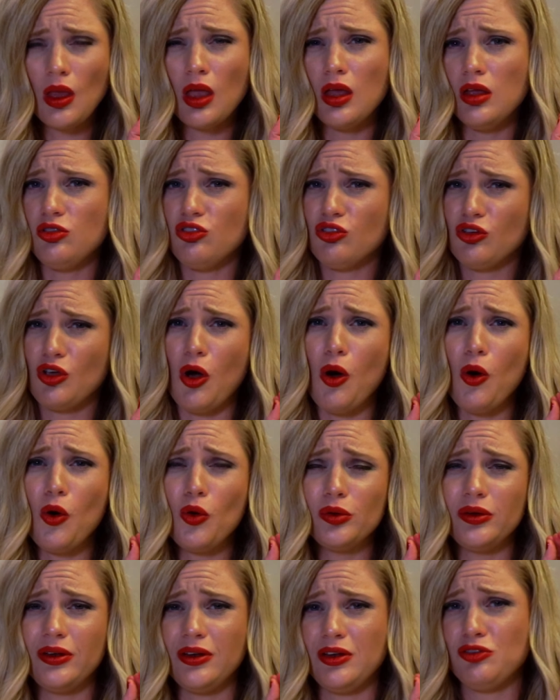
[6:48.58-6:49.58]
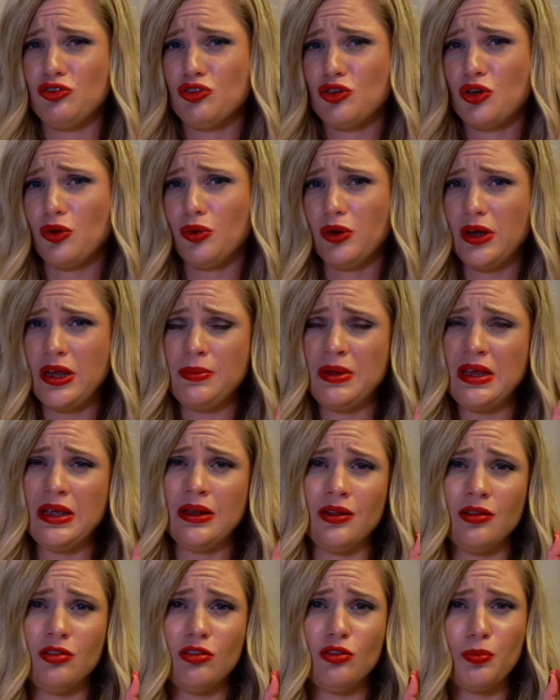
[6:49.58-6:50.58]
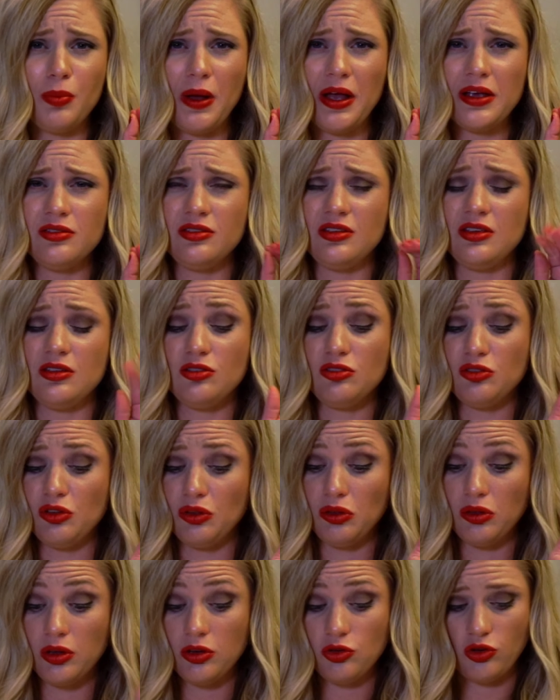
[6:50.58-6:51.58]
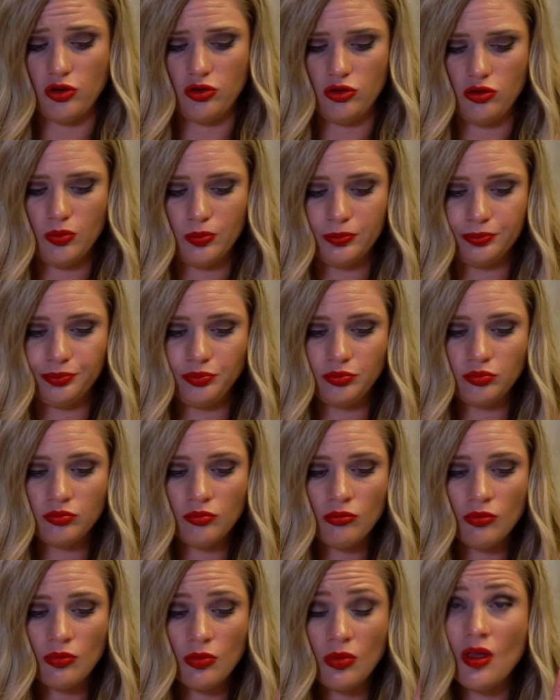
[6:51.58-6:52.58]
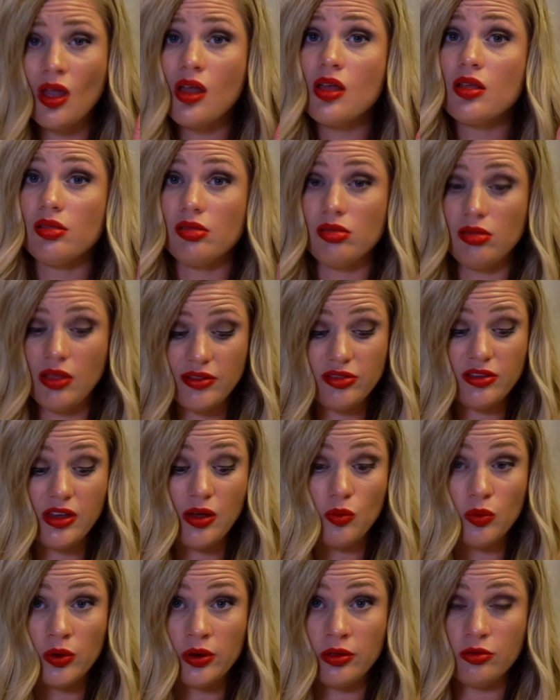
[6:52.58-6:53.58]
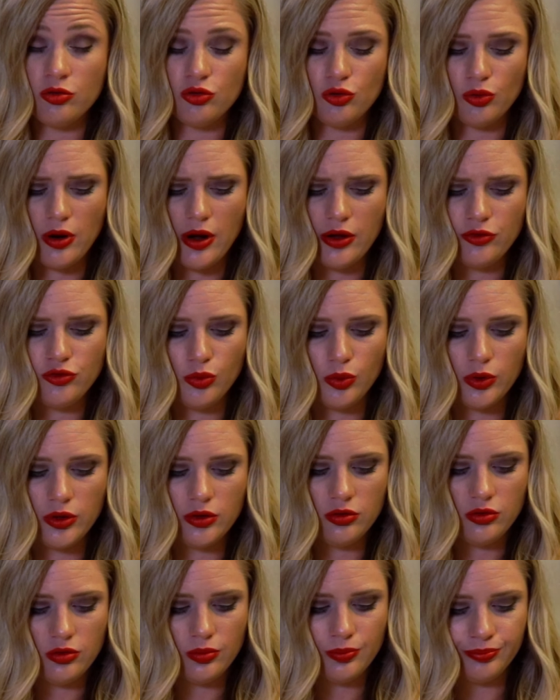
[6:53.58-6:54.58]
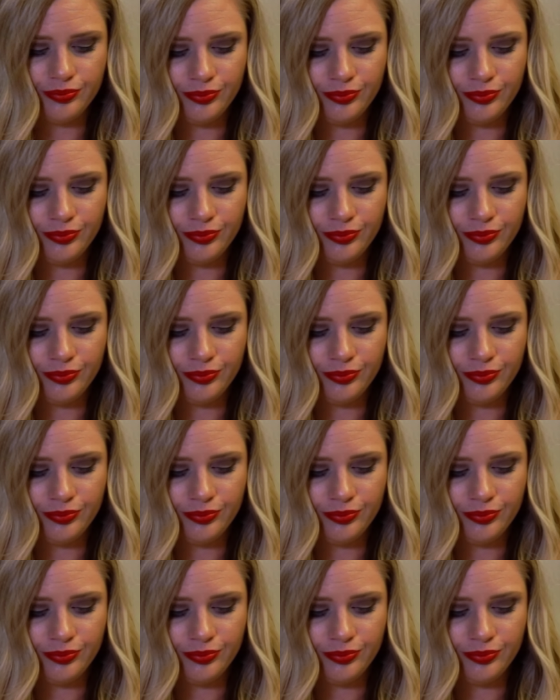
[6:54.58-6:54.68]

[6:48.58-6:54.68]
It's cold and it's creamy and it's spicy. It's delicious. Let's get one of the sriracha ones.